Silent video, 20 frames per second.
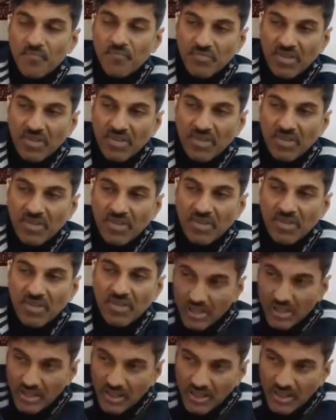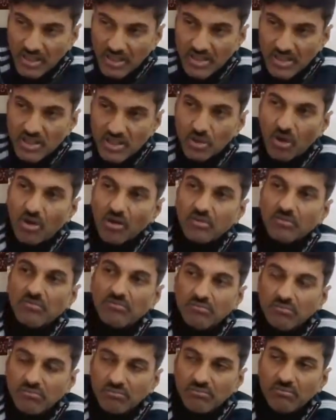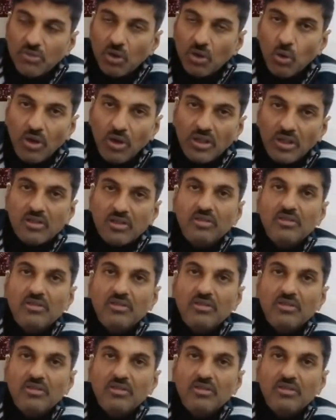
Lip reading: and if you were thinking since long, do it.